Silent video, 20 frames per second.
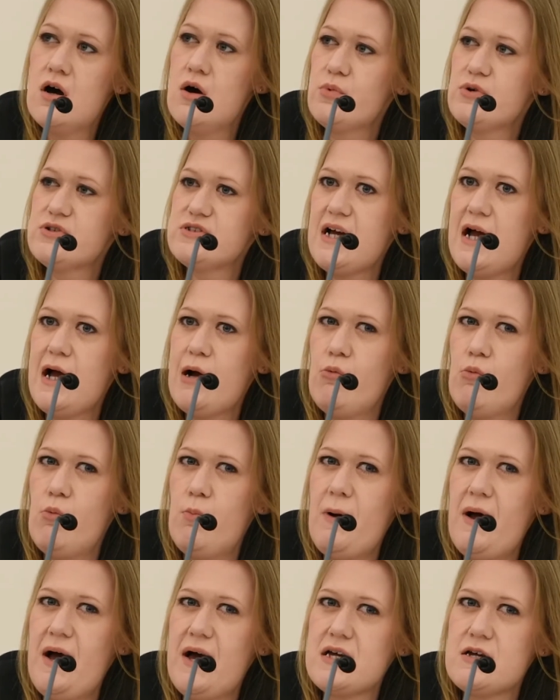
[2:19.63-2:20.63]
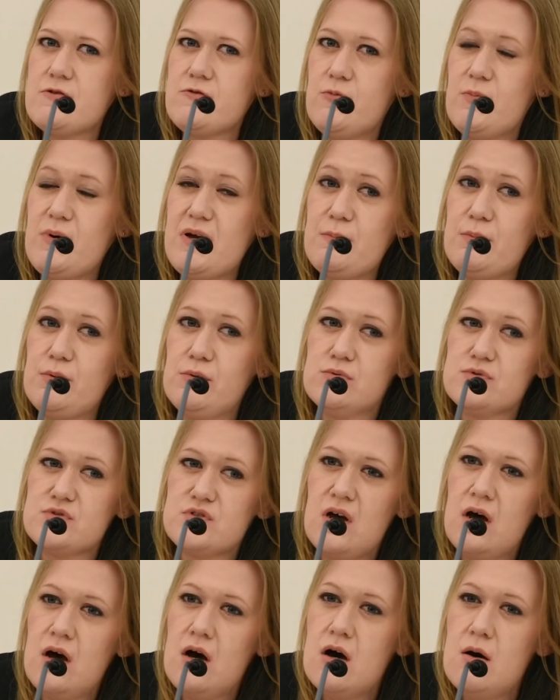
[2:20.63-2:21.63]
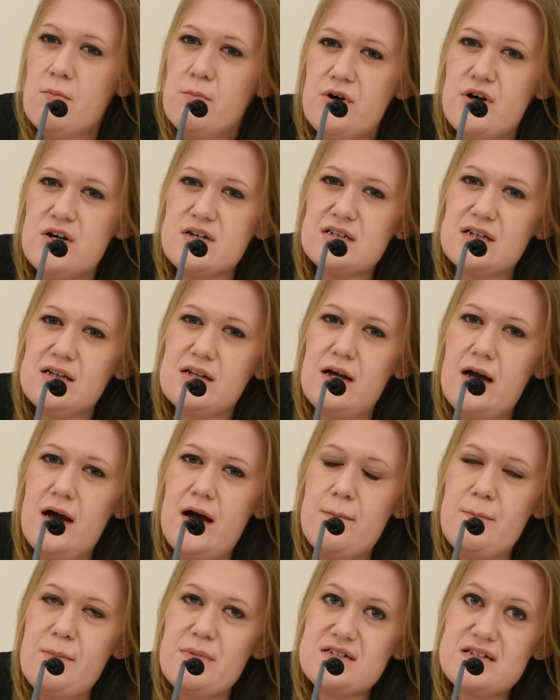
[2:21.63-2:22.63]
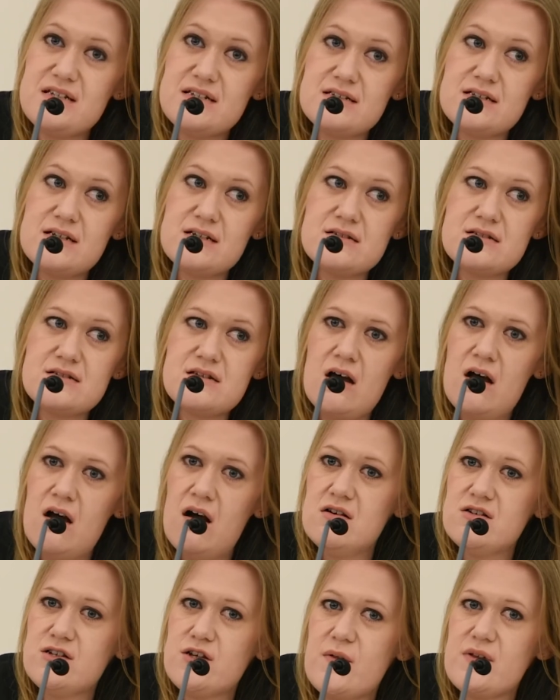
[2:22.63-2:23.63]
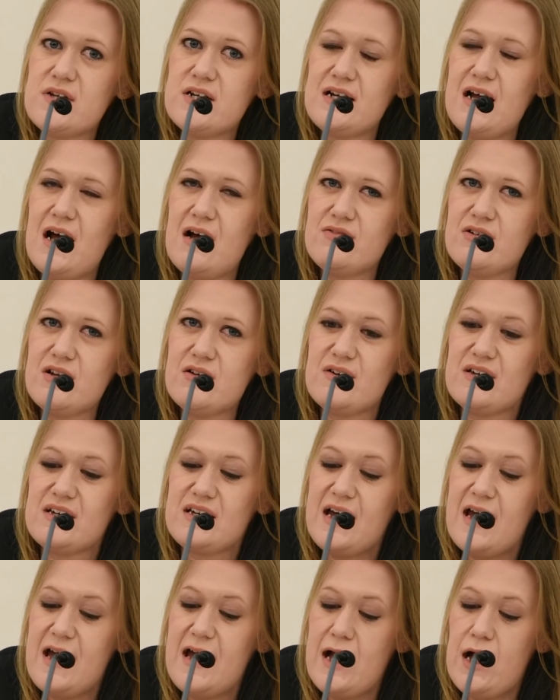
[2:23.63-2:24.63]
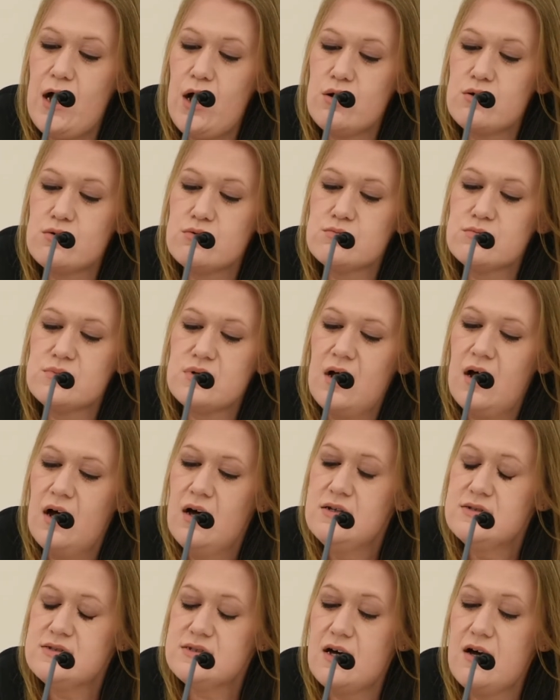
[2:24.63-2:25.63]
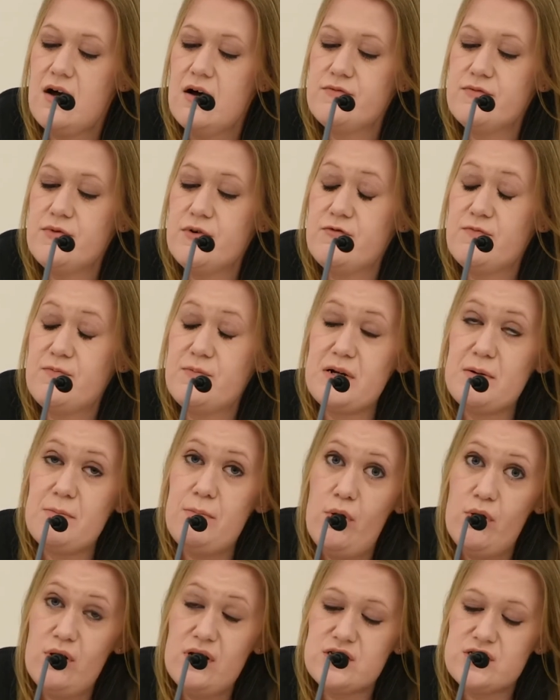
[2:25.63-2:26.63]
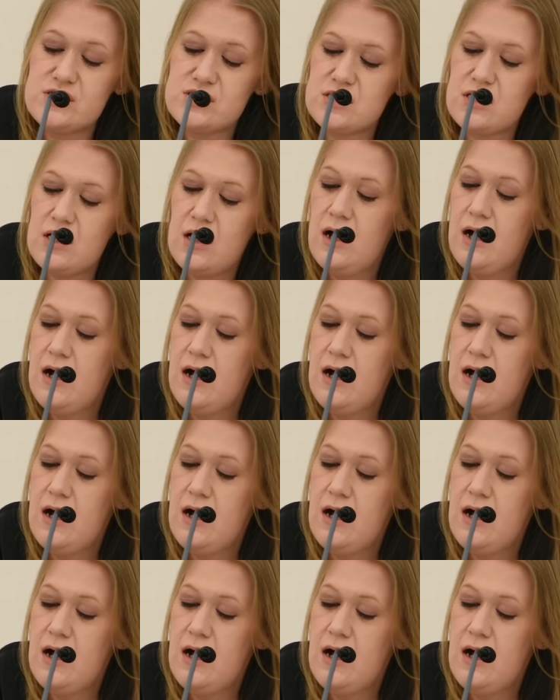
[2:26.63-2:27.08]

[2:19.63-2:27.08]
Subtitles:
which help pay for people's personal assistance so they didn't have to live in care homes, have been abolished,